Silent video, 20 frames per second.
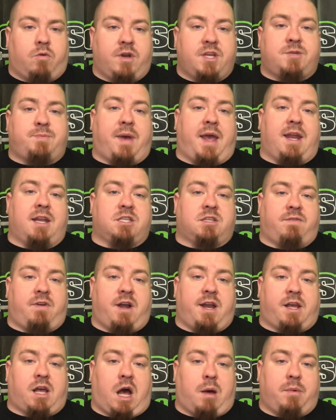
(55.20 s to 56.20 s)
Wrist pain is a
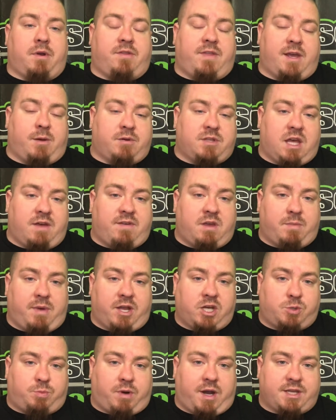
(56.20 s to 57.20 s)
very common thing with heavy
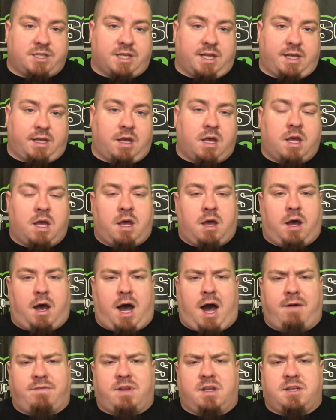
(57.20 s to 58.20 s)
bench pressing.
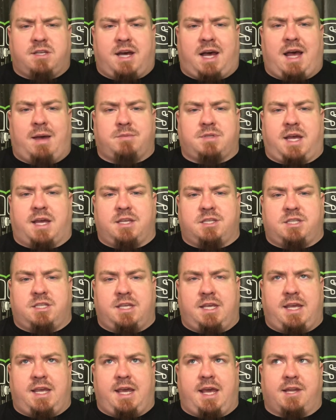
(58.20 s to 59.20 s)
Oftentimes I
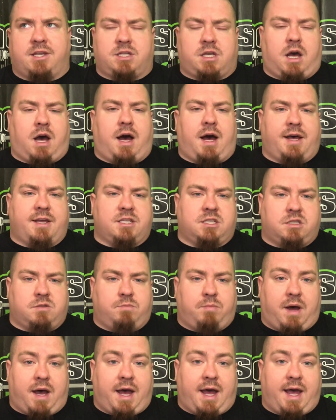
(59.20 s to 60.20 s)
see it's
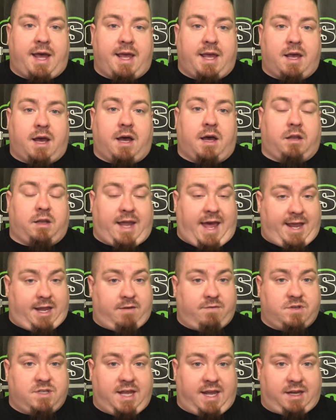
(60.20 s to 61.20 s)
caused by lack
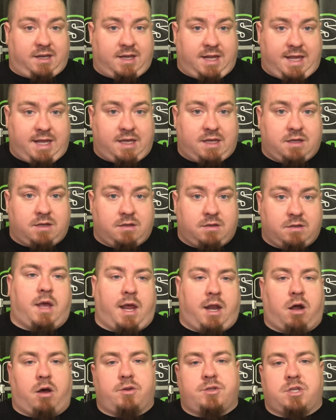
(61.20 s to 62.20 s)
of technique
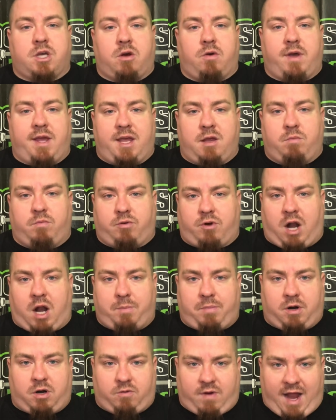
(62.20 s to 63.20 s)
and also
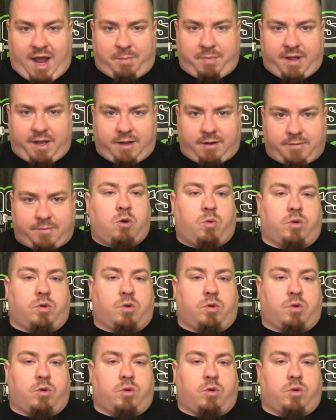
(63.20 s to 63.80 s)
improper wrapping.